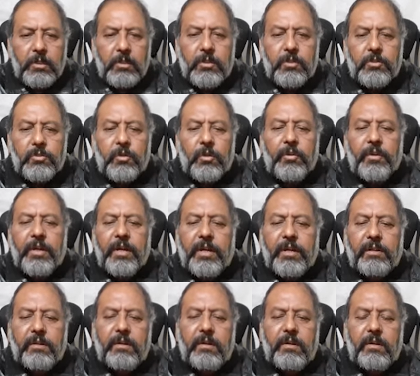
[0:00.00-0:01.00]
So
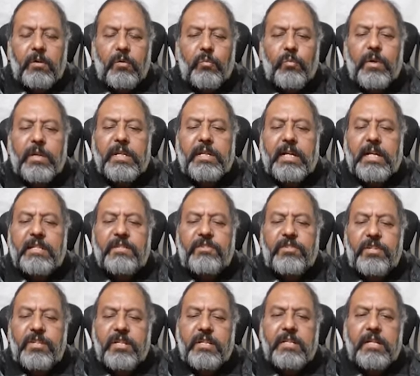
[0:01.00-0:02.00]
here one can
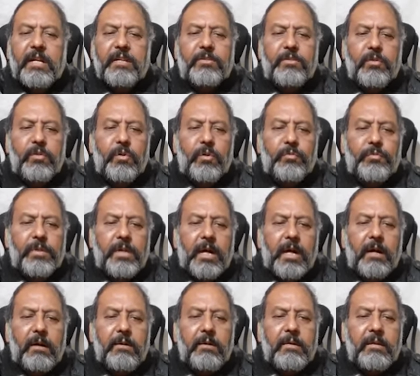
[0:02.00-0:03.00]
see the
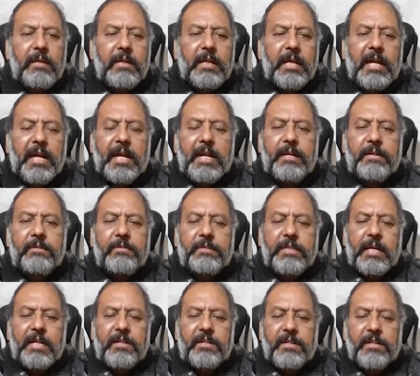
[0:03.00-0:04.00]
synovia, and
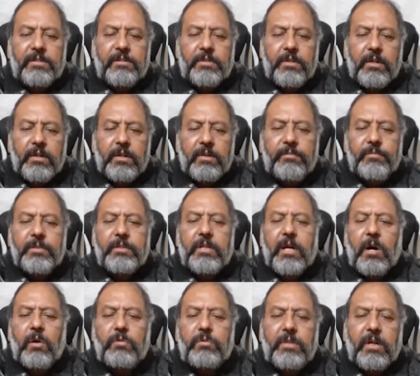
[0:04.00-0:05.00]
that is
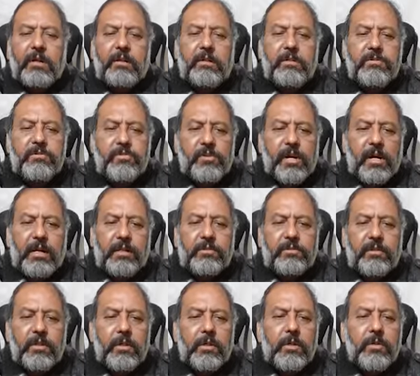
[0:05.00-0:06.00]
without the contrast.
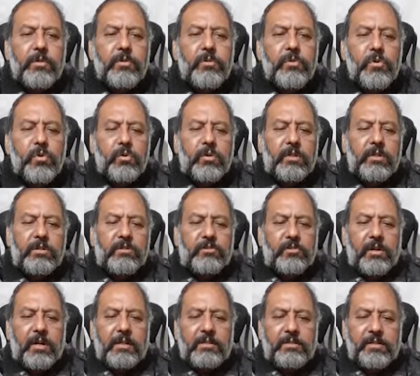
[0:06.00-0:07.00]
No
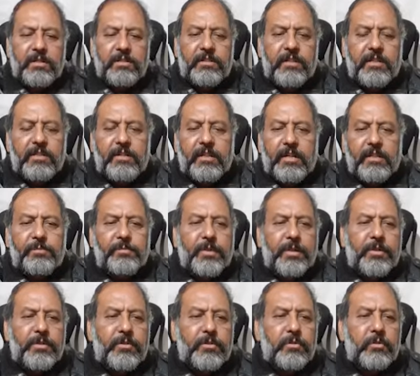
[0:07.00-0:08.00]
contrast agent has
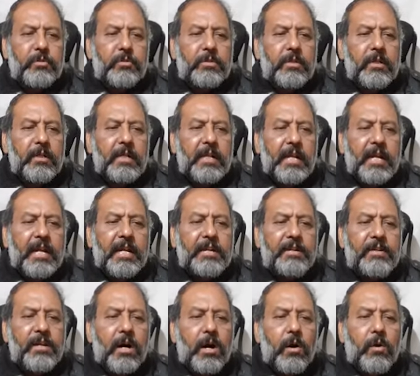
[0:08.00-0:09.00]
been used, and
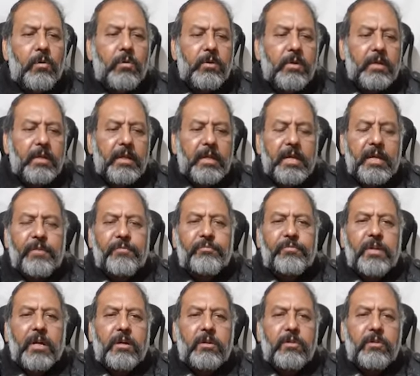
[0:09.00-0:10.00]
now if
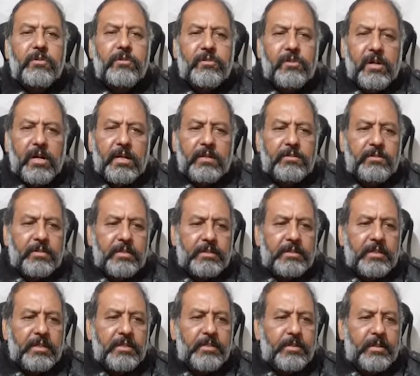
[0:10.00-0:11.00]
the contrast
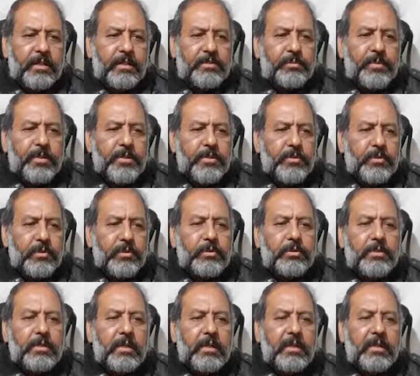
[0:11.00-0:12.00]
agent has been
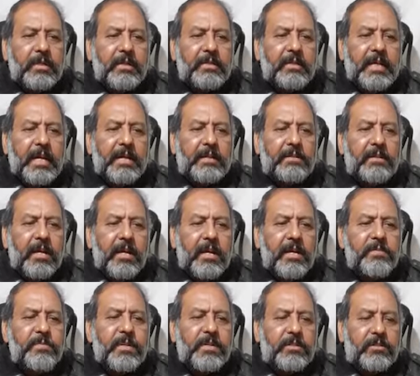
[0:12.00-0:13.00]
used, then the
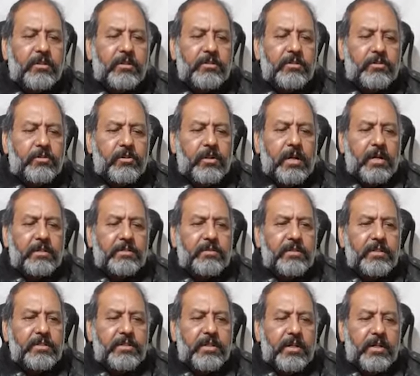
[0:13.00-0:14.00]
image contrast
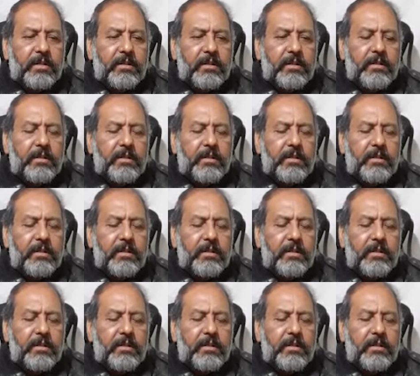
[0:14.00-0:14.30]
agent